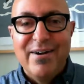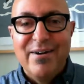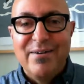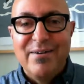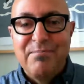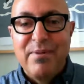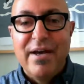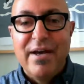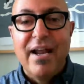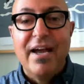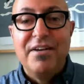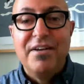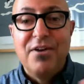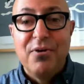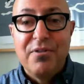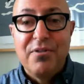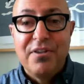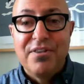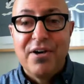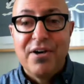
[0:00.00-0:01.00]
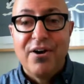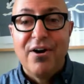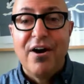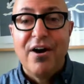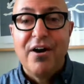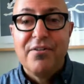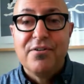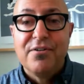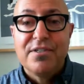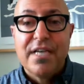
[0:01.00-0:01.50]
I know that there are
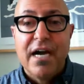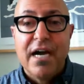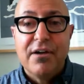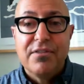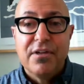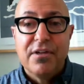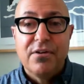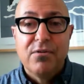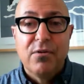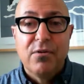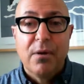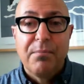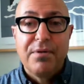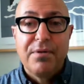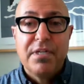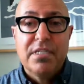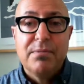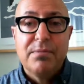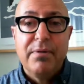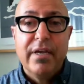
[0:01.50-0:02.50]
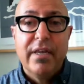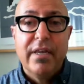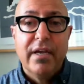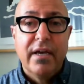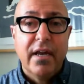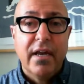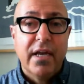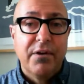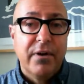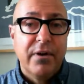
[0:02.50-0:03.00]
others out there who are participating,
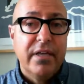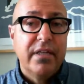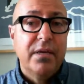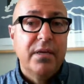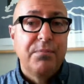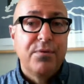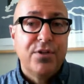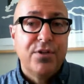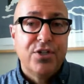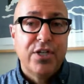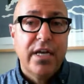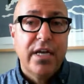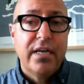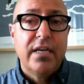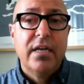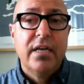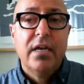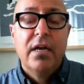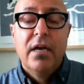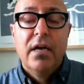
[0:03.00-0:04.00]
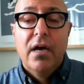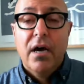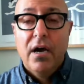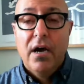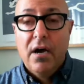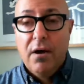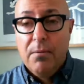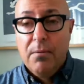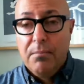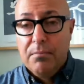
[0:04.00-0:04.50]
and I greatly appreciate
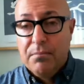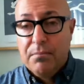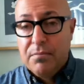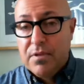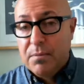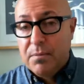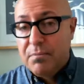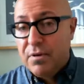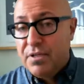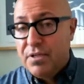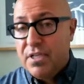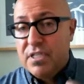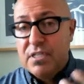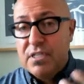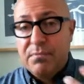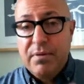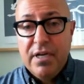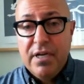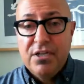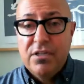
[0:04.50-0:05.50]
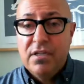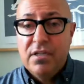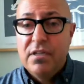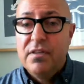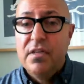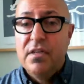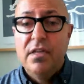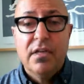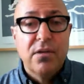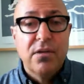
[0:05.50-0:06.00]
the participation and
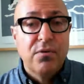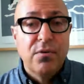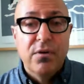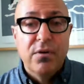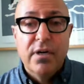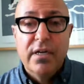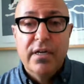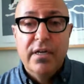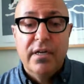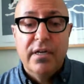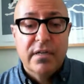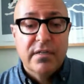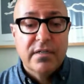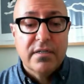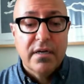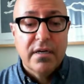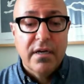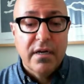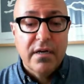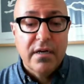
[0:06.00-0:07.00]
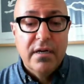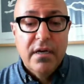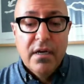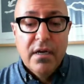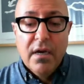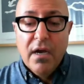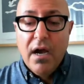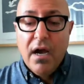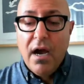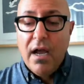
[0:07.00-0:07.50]
the inquiry. And
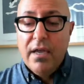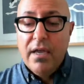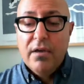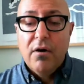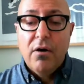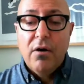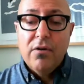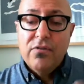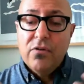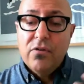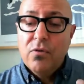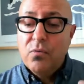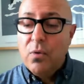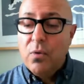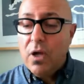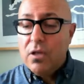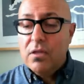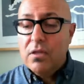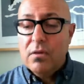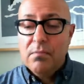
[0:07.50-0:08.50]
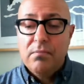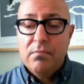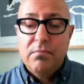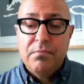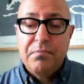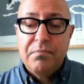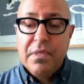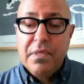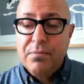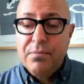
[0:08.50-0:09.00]
I also welcome
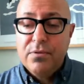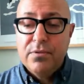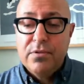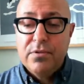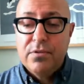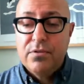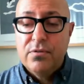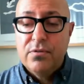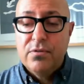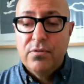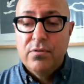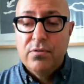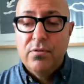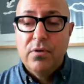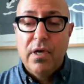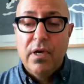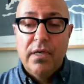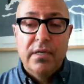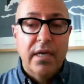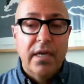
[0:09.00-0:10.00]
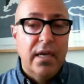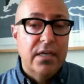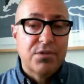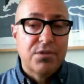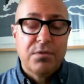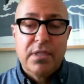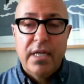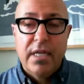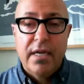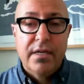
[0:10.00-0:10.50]
people to engage
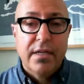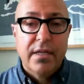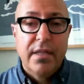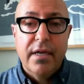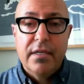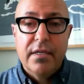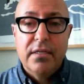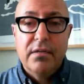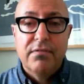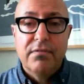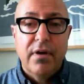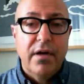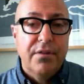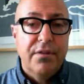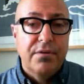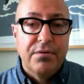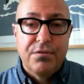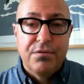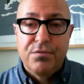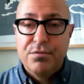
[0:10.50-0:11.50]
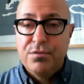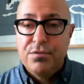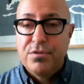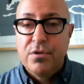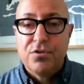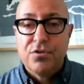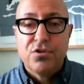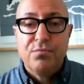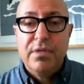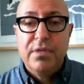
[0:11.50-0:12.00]
with Land Collective either through
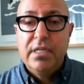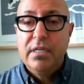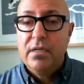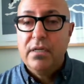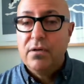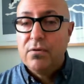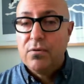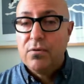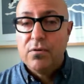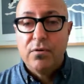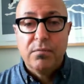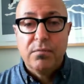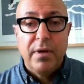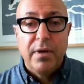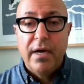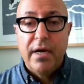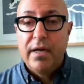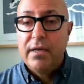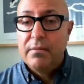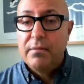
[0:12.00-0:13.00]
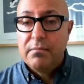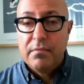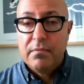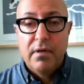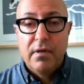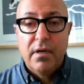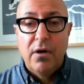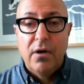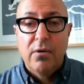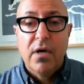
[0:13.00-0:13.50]
social media or by
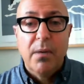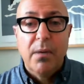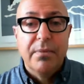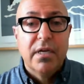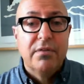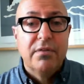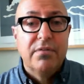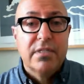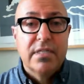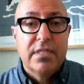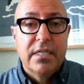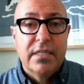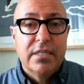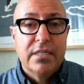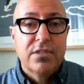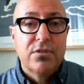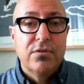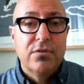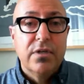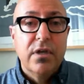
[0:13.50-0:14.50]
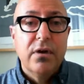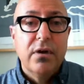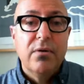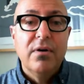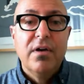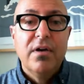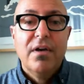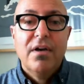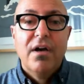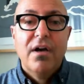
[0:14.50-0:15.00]
coming and visiting the
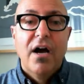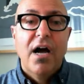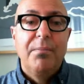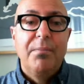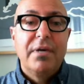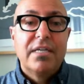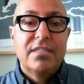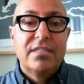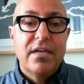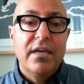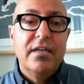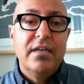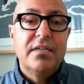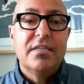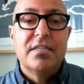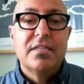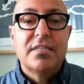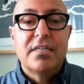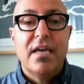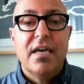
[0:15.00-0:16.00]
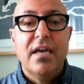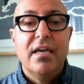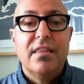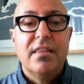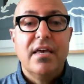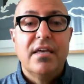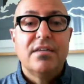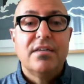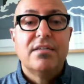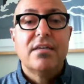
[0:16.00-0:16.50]
studio. I'm excited to say
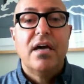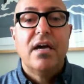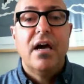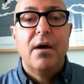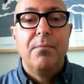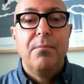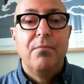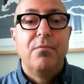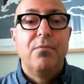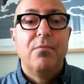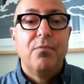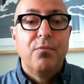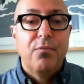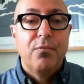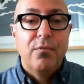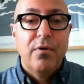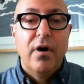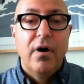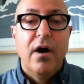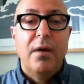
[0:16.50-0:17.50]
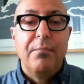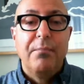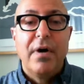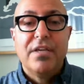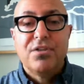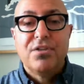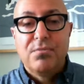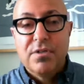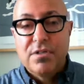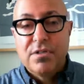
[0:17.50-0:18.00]
that
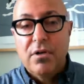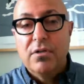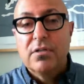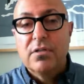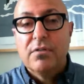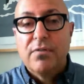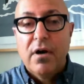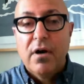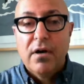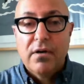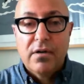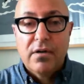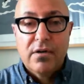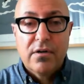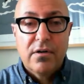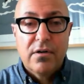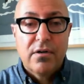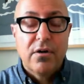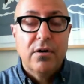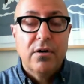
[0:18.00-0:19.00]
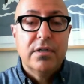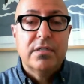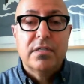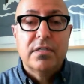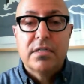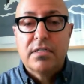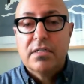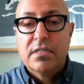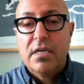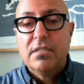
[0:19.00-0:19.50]
as a result of our current
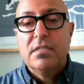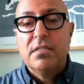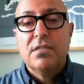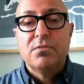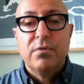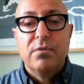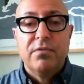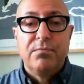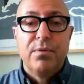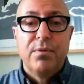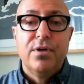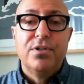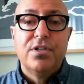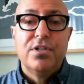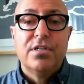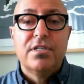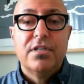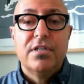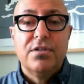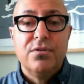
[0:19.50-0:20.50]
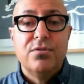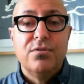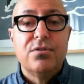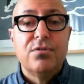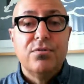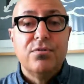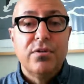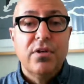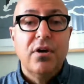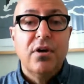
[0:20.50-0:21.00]
successes, we've purchased a new
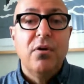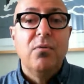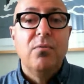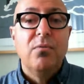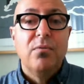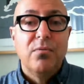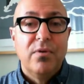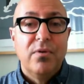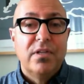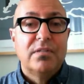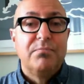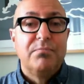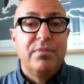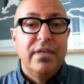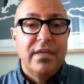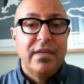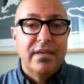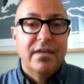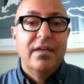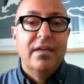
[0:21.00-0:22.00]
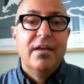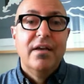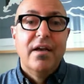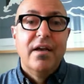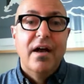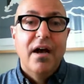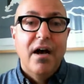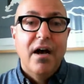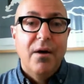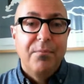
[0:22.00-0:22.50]
studio. It's going
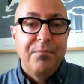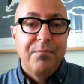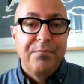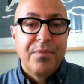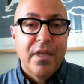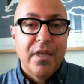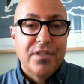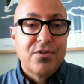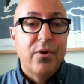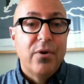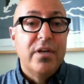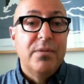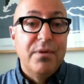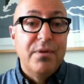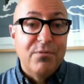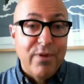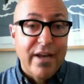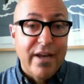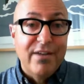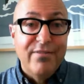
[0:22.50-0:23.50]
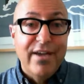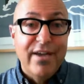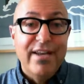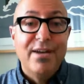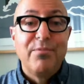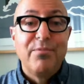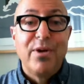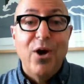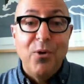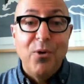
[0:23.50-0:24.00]
to be
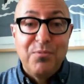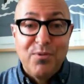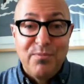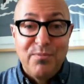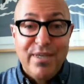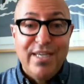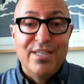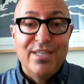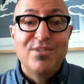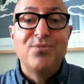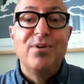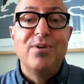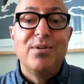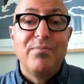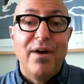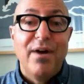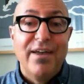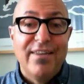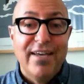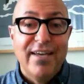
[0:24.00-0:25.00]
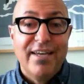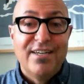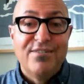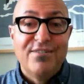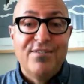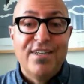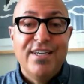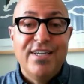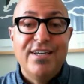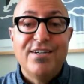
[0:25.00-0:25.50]
renovated. We hope to be into it by the end of
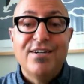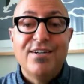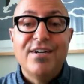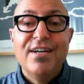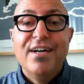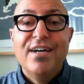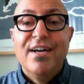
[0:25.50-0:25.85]
the year.